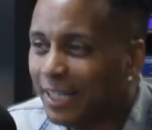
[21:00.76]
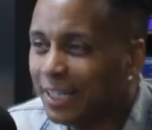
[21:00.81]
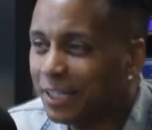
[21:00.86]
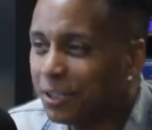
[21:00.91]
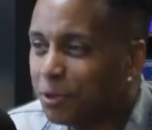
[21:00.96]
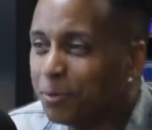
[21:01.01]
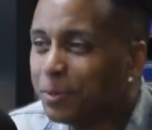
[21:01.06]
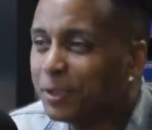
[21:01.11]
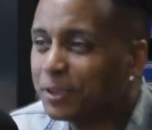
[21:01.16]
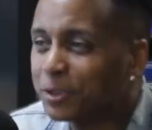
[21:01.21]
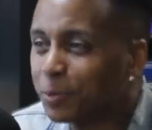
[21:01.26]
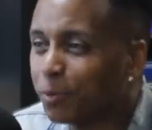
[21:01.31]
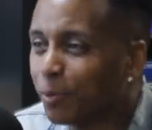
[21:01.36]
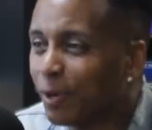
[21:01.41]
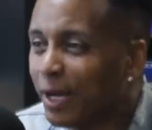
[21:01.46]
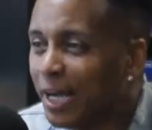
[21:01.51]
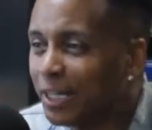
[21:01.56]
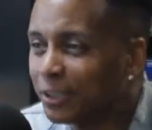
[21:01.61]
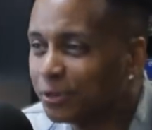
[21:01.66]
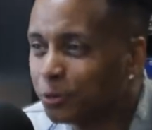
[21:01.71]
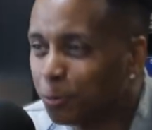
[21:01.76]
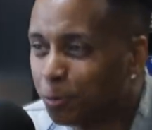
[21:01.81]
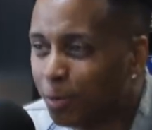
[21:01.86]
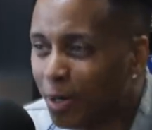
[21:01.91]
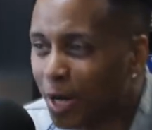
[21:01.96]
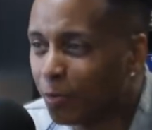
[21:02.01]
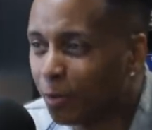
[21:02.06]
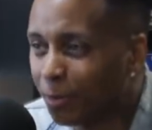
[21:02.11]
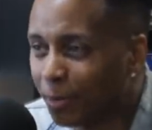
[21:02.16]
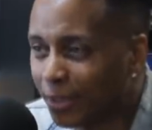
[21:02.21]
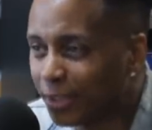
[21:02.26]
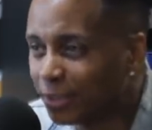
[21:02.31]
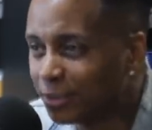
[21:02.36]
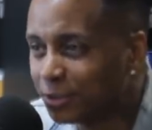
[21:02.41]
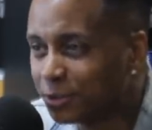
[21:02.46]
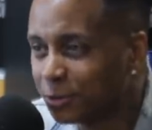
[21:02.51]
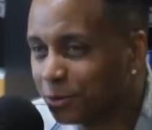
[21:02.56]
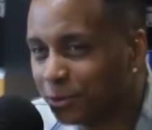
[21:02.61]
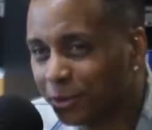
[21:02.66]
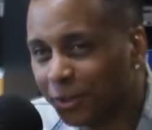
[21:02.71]
And you'd be surprised who Pac would bring in the
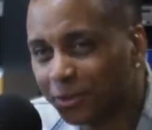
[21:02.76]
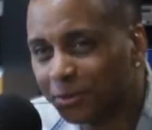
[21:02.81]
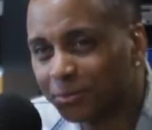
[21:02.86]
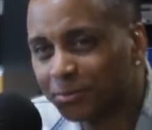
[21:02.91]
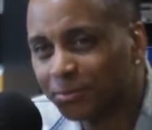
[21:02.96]
studio.